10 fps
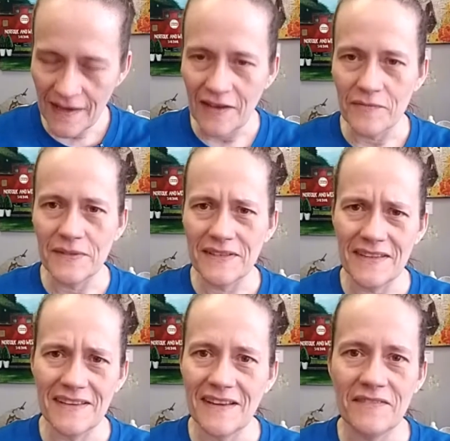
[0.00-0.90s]
I,
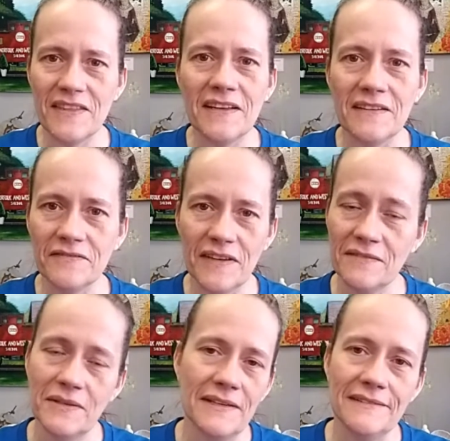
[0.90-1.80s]
they, I think I've
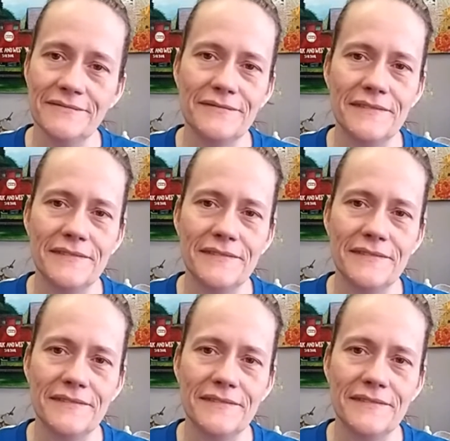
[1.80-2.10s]
well,